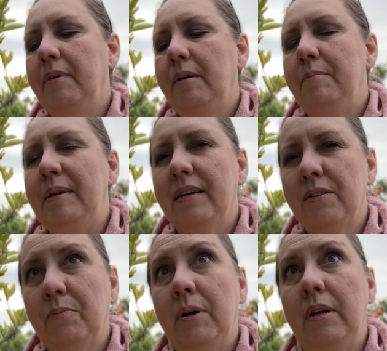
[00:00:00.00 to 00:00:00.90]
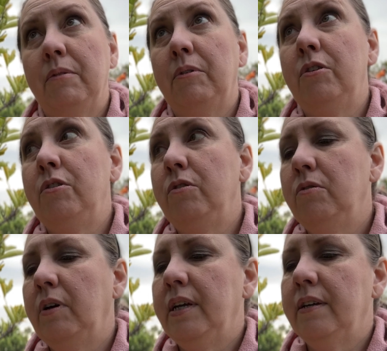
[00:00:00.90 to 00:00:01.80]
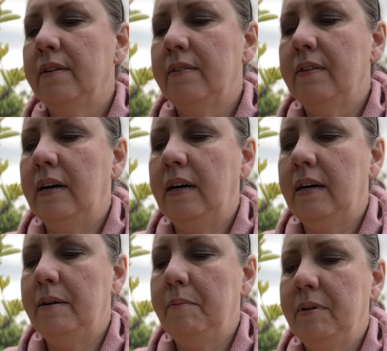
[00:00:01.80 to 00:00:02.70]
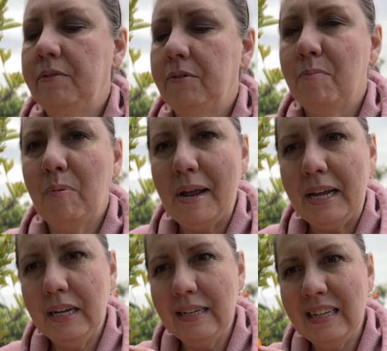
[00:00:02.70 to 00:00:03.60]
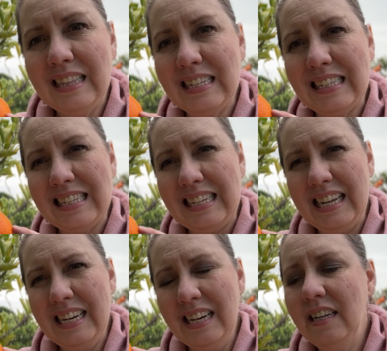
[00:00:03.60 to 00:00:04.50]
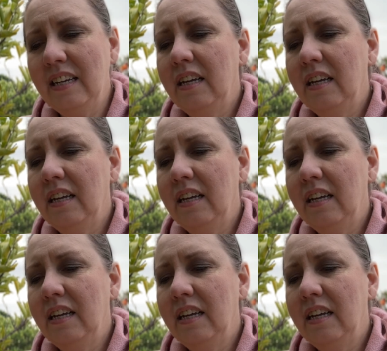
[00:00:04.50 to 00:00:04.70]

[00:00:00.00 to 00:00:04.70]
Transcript: because what it will do is sort of break the skin